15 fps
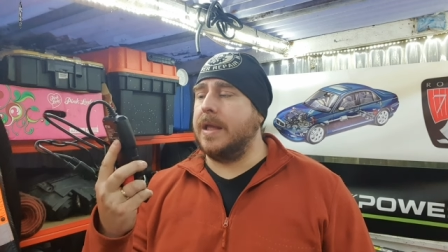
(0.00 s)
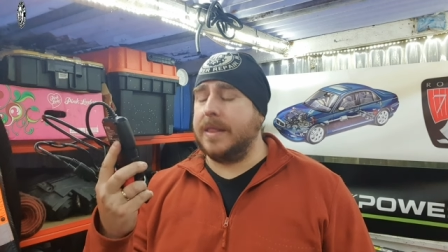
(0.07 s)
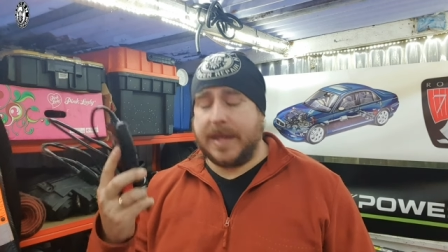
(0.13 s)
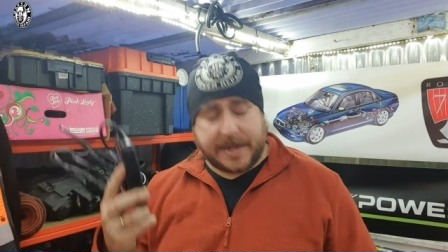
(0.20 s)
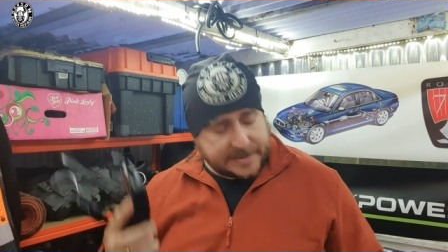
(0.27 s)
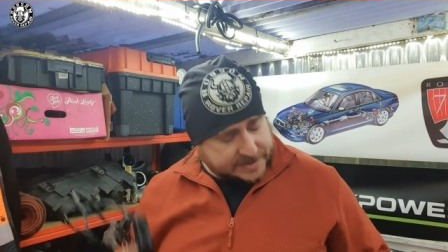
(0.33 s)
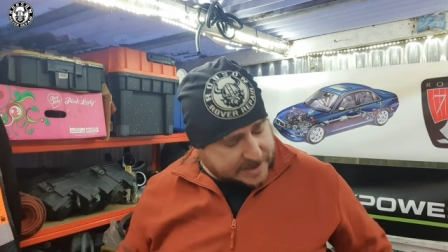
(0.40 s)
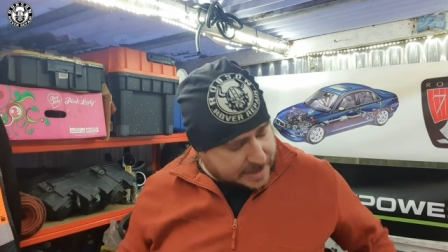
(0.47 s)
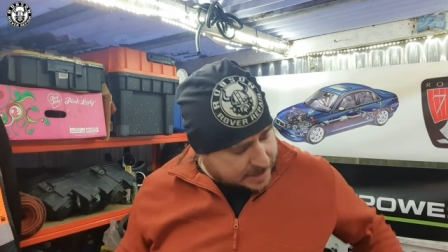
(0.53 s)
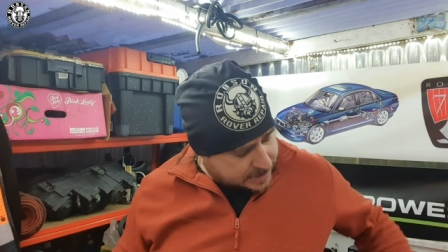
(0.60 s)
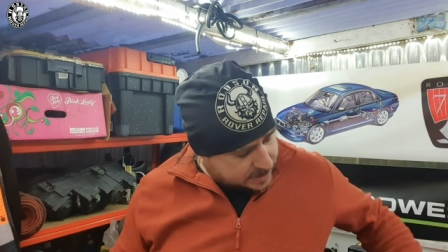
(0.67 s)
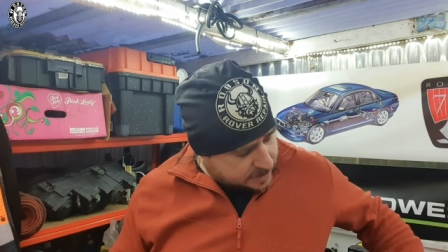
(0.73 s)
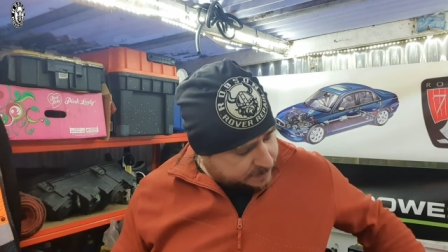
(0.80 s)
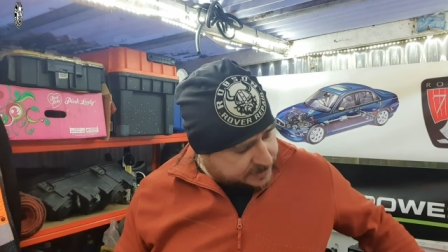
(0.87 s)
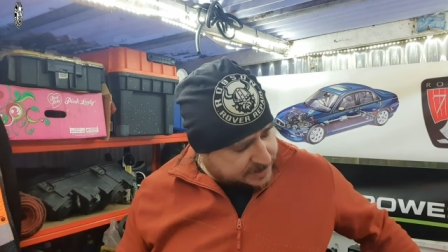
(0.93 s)
Like I say,
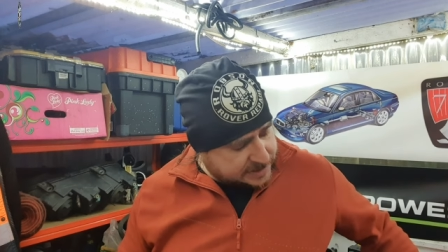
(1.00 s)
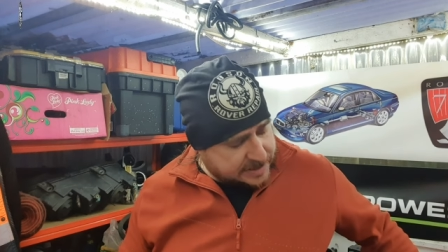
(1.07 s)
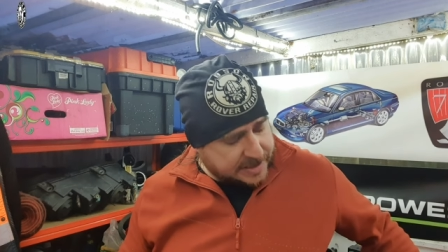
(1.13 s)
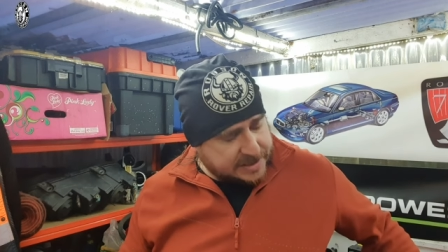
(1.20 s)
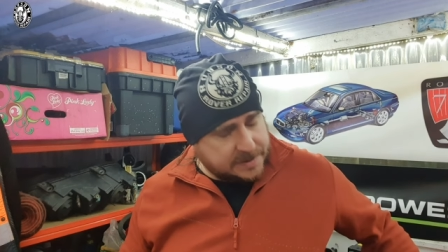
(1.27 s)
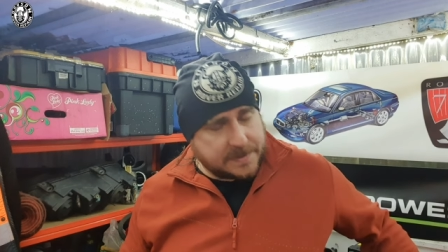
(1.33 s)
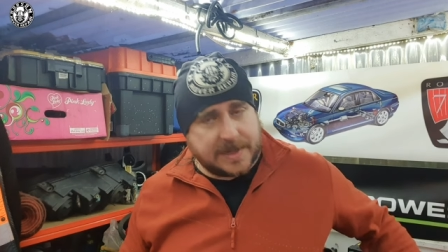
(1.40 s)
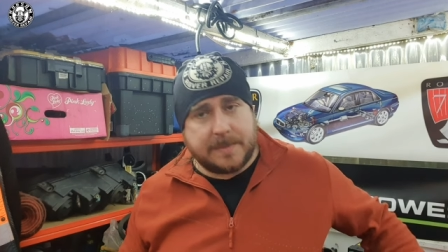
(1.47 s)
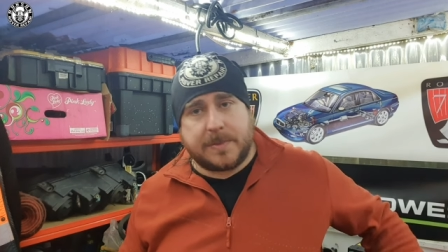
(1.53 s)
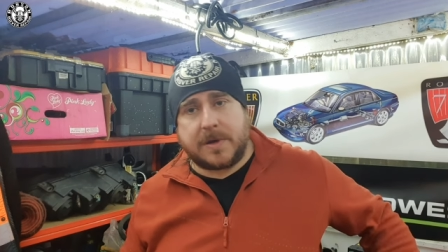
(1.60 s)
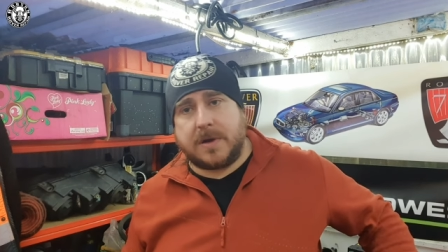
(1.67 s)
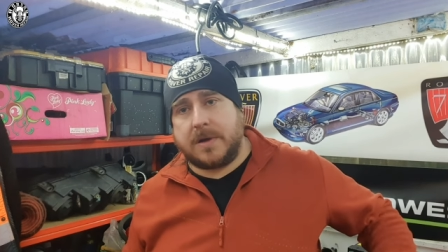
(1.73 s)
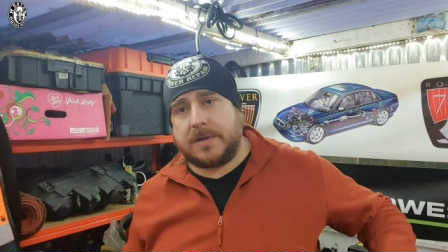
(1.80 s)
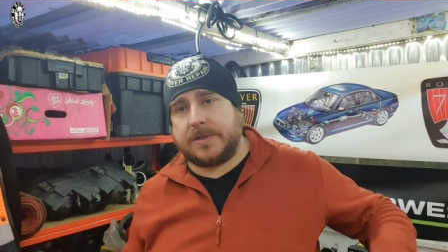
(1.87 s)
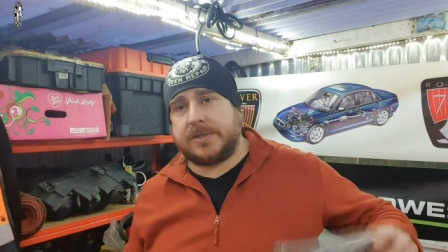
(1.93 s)
it comes in a nice wee
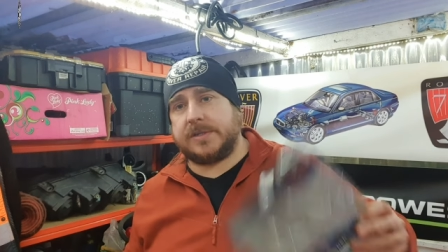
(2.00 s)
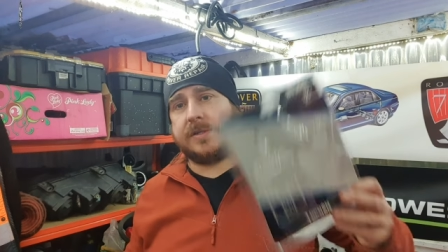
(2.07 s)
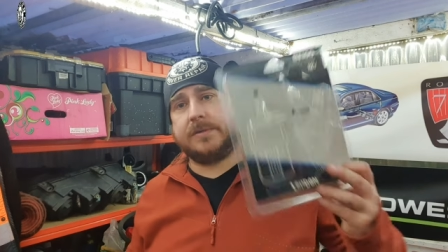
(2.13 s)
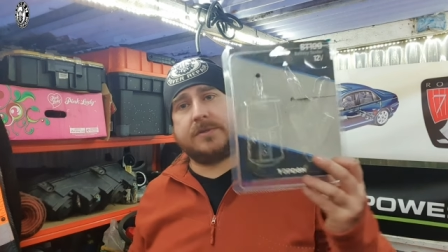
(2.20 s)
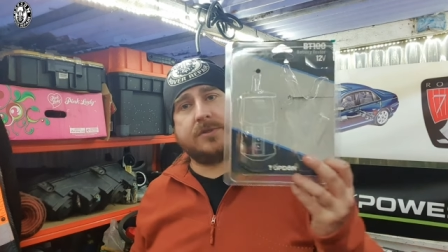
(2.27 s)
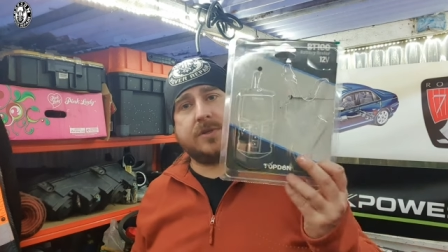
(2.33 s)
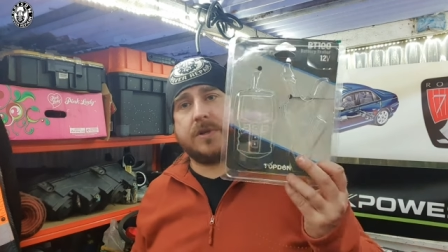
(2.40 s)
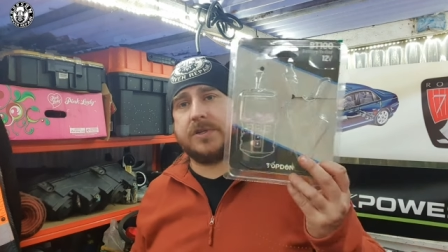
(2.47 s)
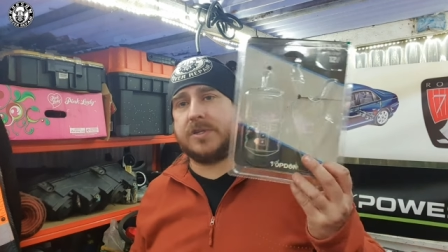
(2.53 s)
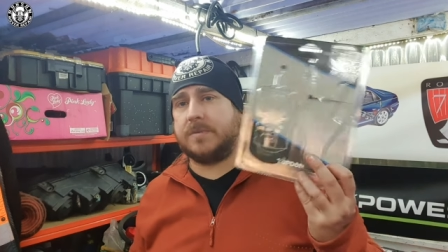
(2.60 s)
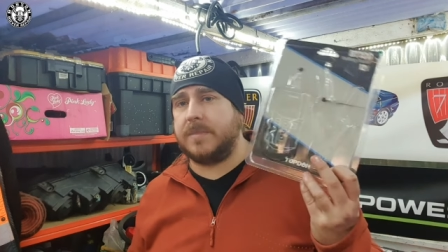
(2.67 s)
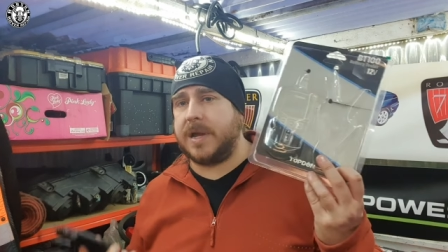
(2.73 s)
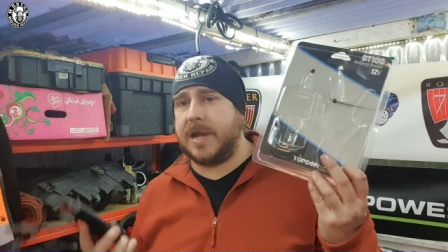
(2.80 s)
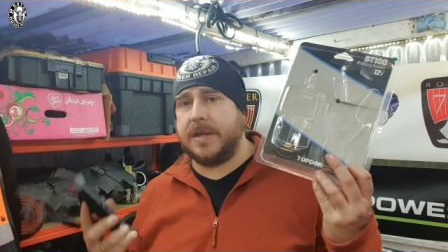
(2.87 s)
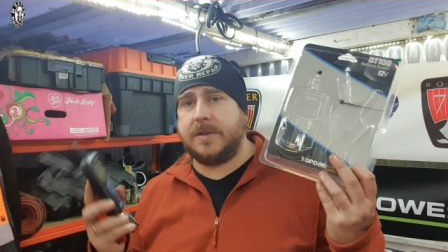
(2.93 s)
box,
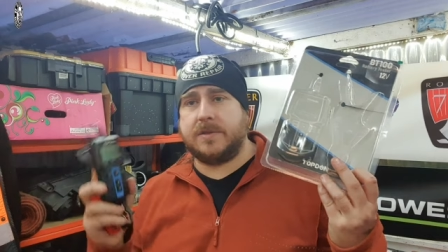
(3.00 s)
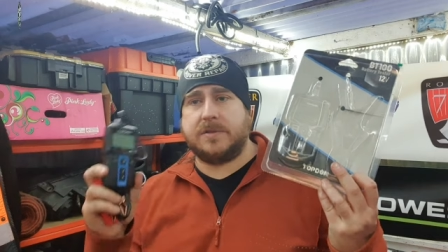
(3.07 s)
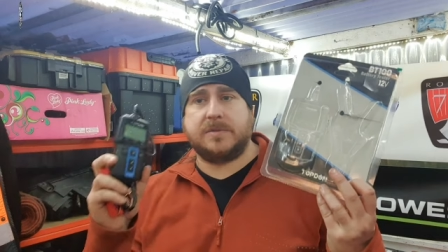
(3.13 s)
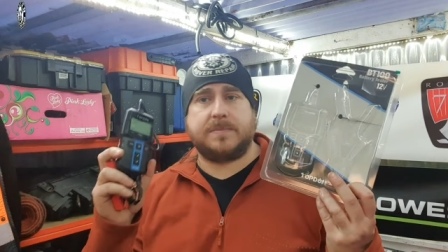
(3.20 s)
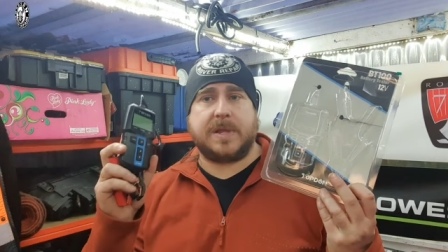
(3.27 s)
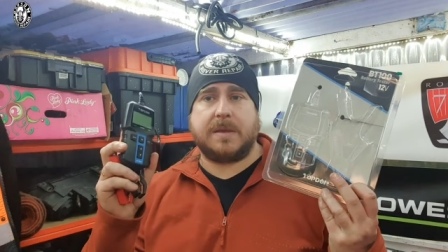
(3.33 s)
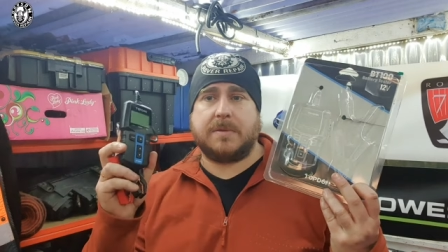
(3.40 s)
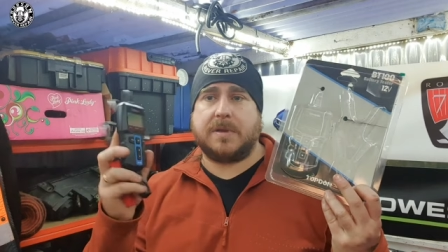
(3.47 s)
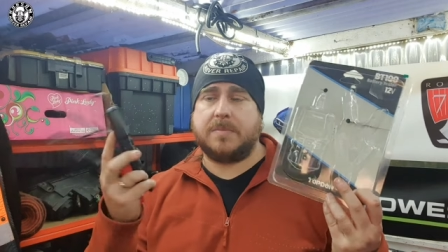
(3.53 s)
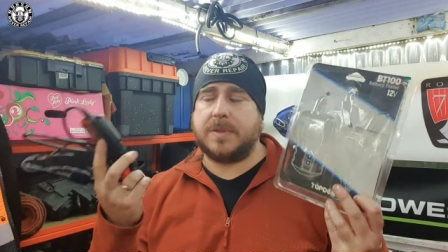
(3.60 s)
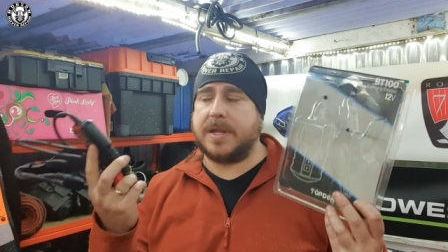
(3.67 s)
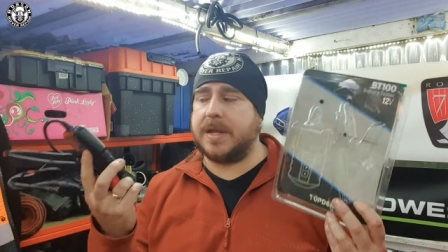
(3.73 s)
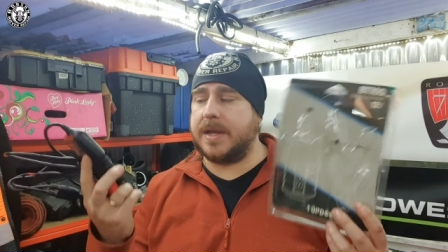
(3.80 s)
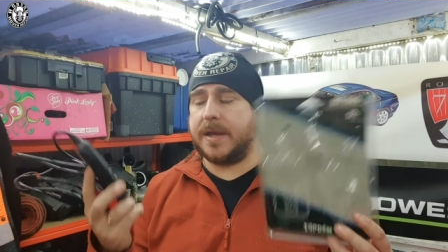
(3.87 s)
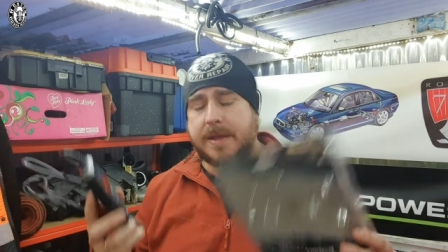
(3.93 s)
instruction manuals, blah blah
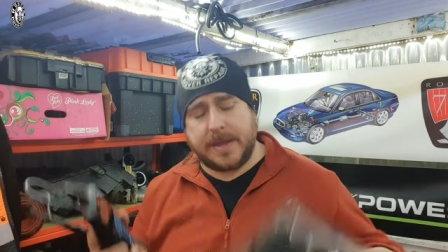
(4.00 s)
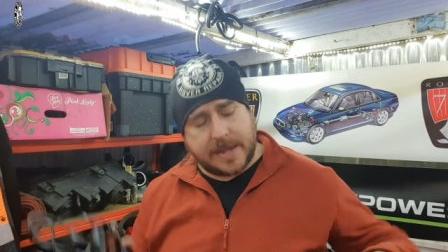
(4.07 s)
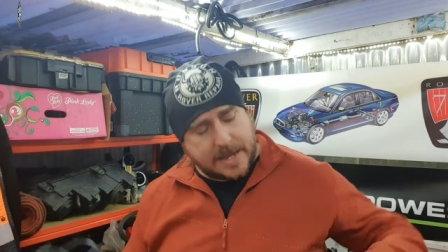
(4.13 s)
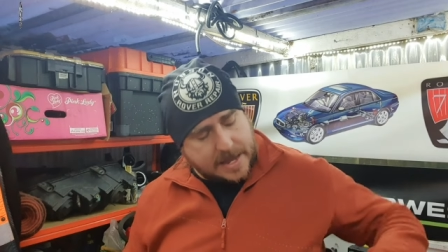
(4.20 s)
blah.